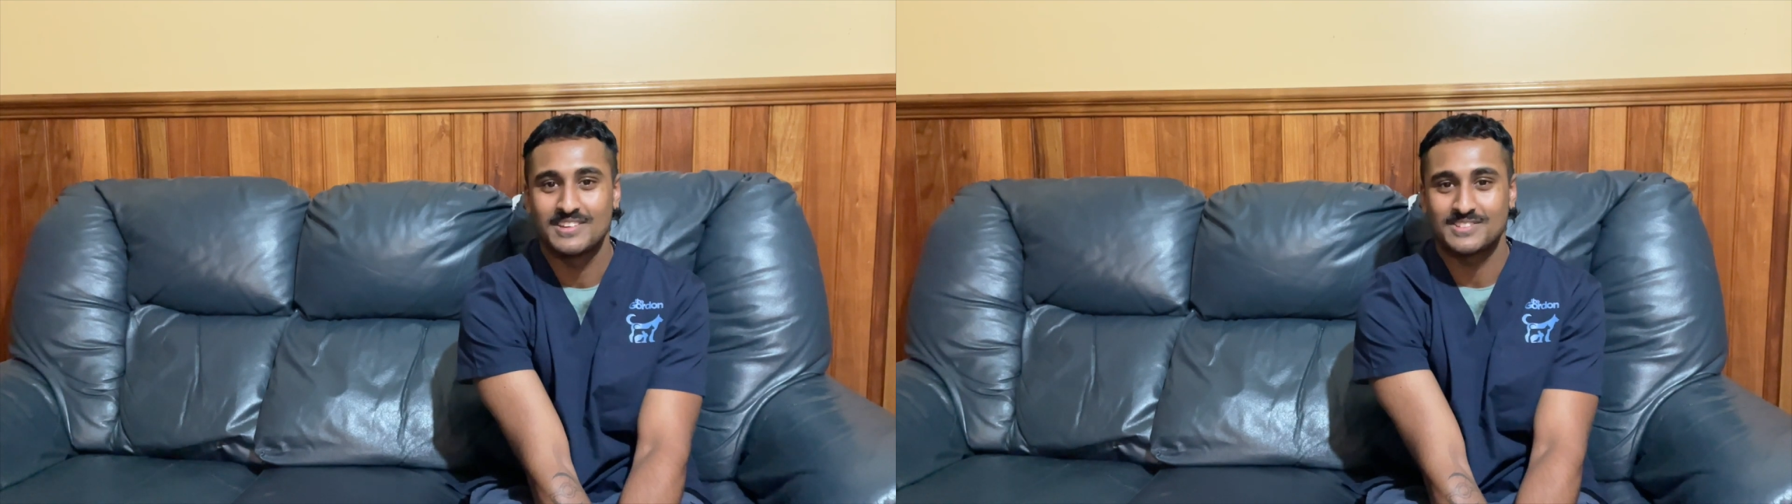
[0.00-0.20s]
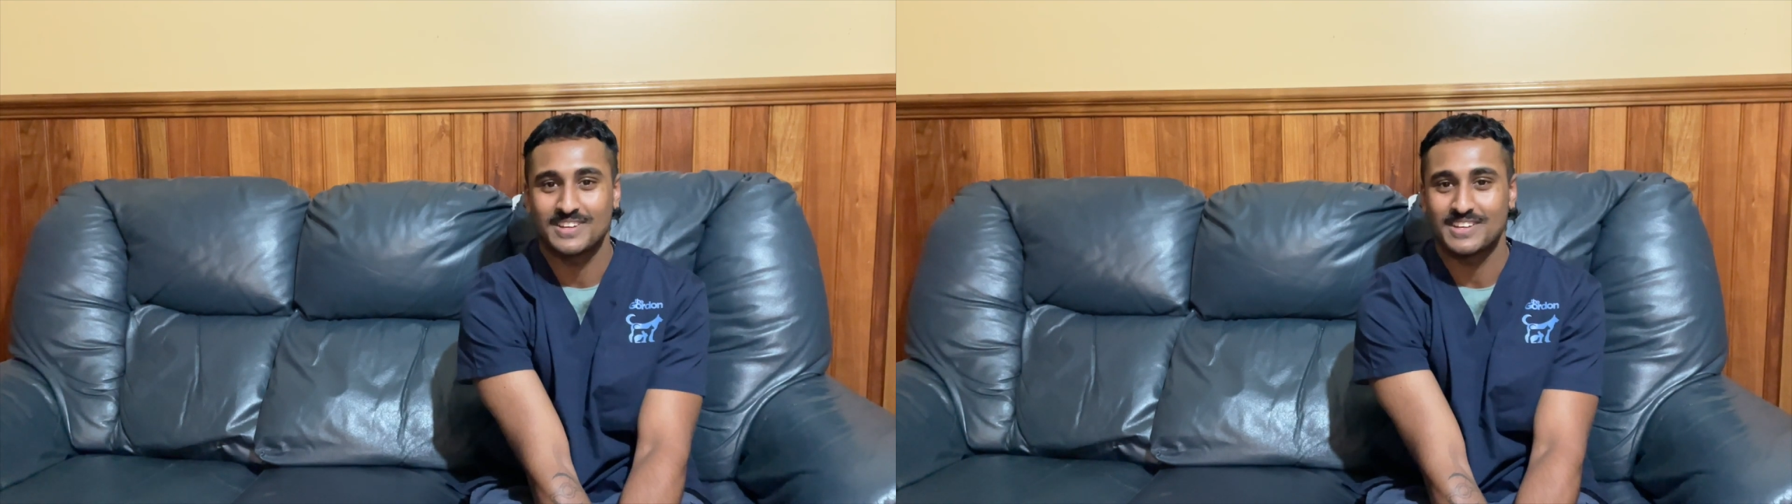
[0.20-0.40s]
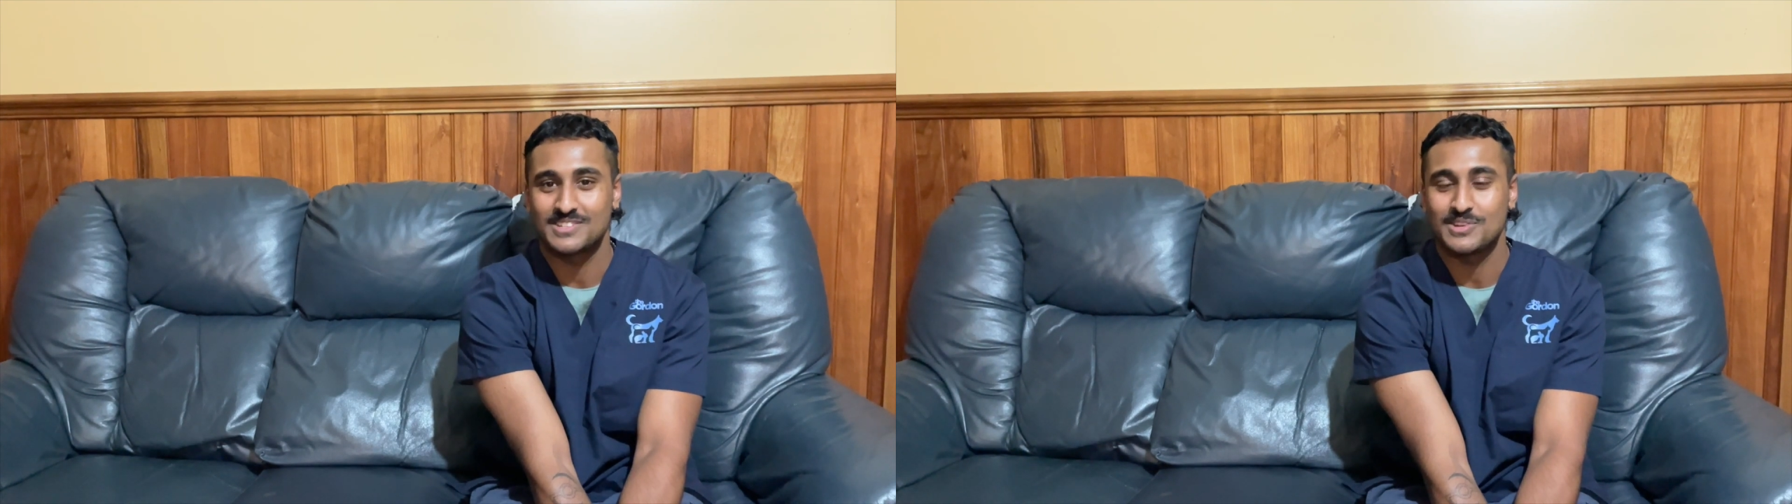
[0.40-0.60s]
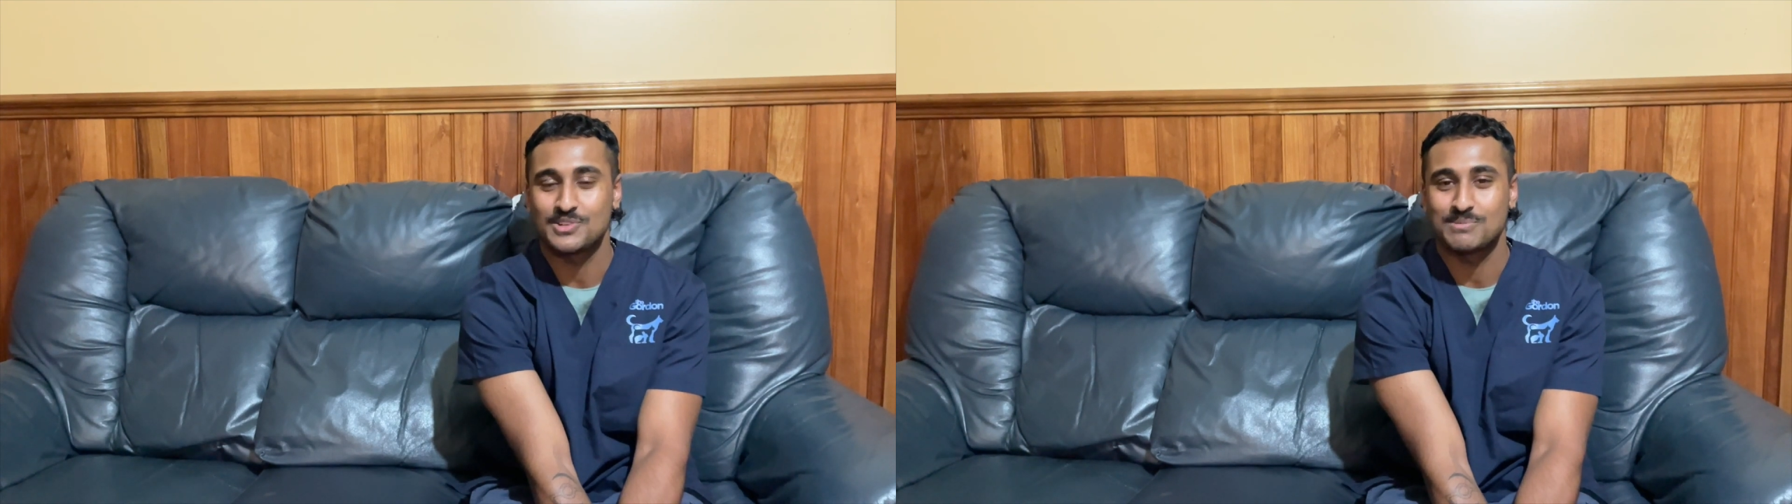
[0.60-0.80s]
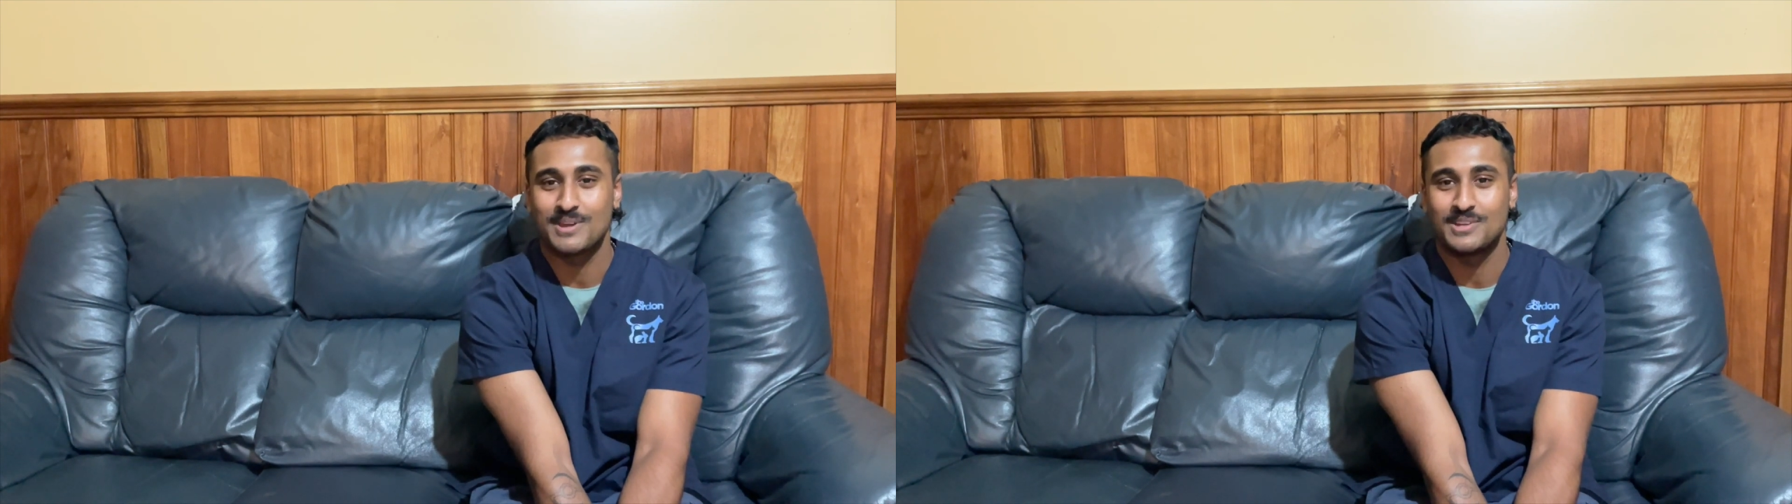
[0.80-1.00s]
So I guess
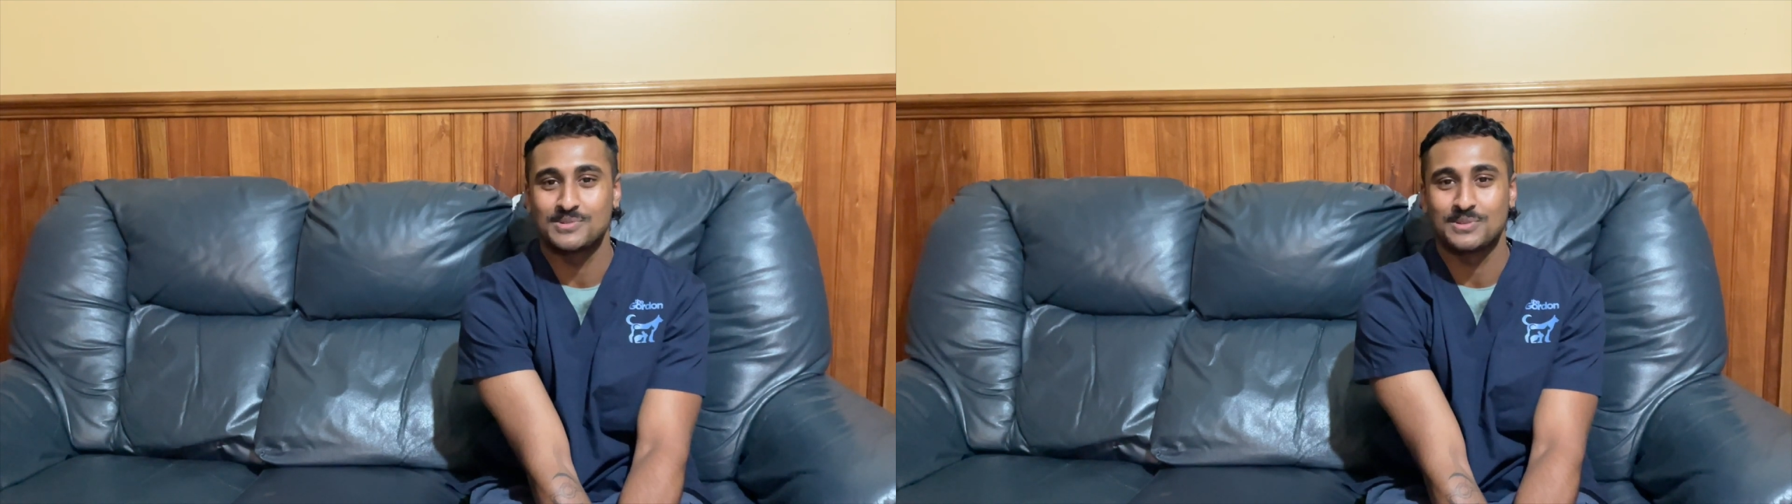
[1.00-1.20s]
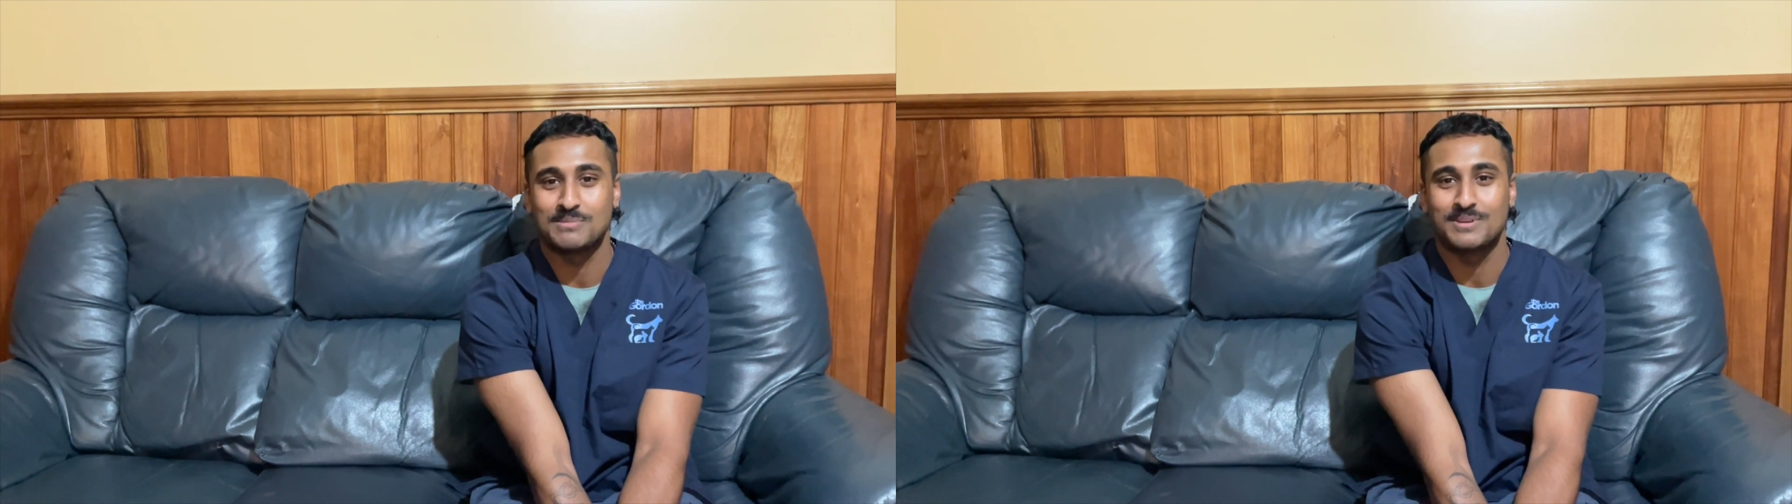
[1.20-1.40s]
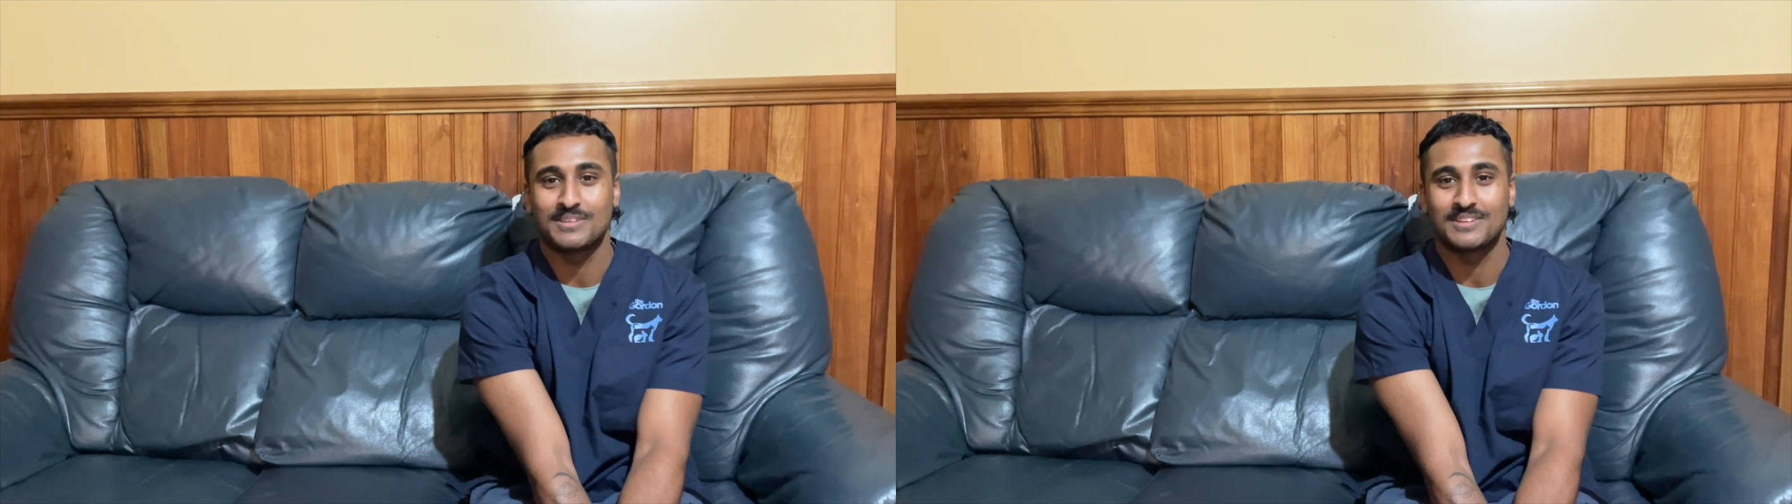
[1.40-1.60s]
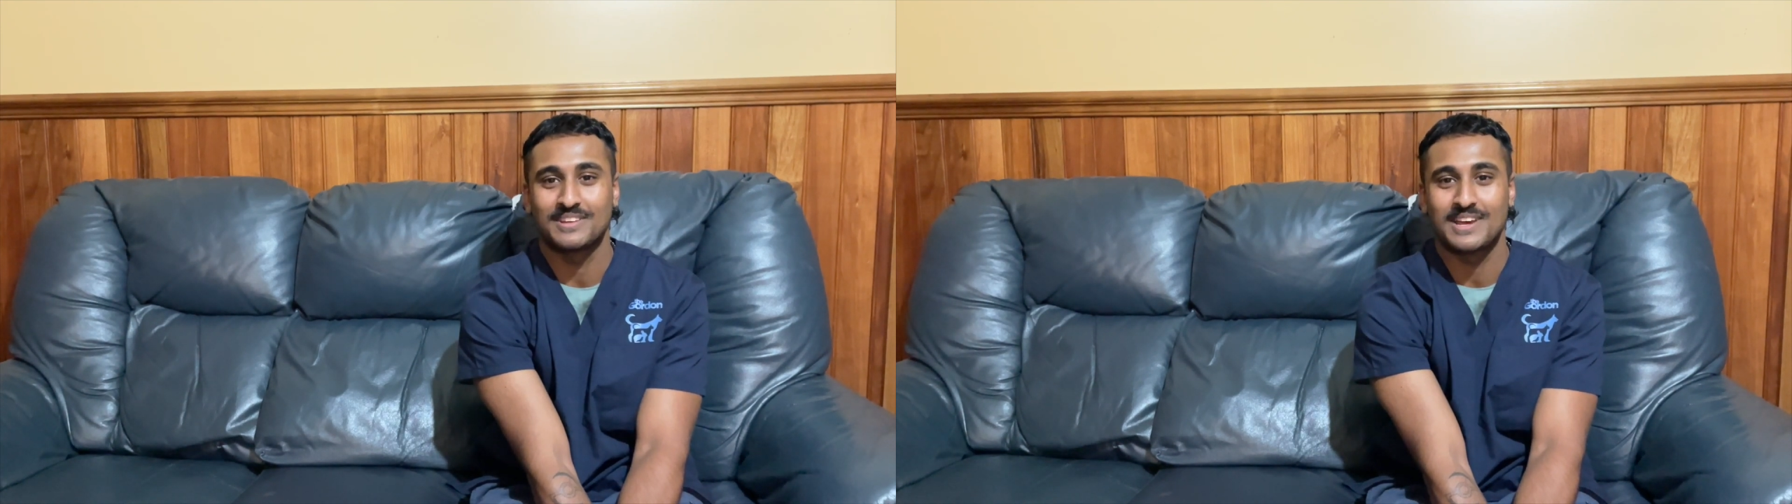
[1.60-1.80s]
social media is a really big thing